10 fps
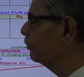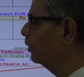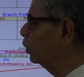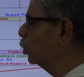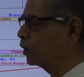
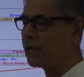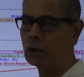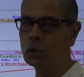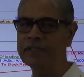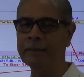will hold a
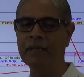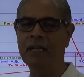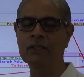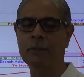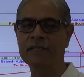closing
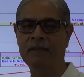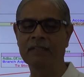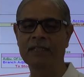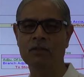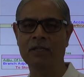balance of
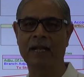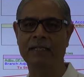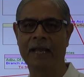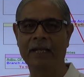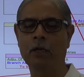7000 at
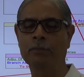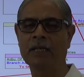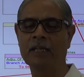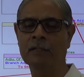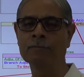the end of the
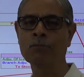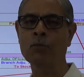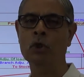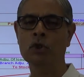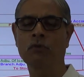year.
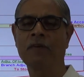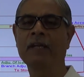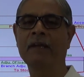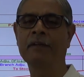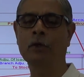So when
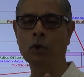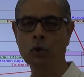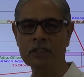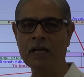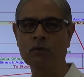I
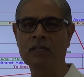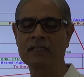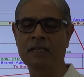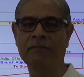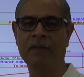close down the
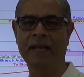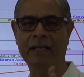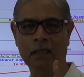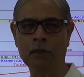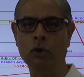sum, when I
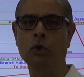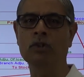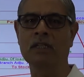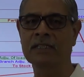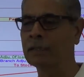conclude
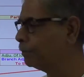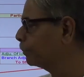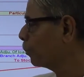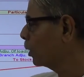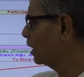the sum,
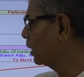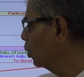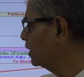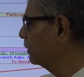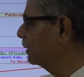the
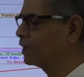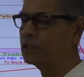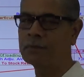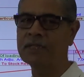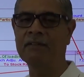closing balance
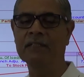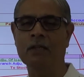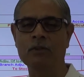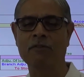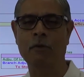of
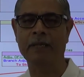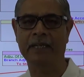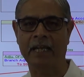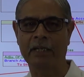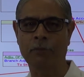7000 will be
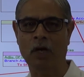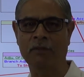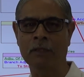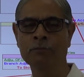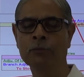carried
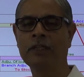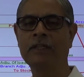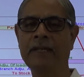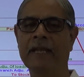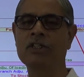forward in the
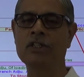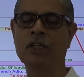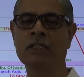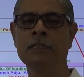next year.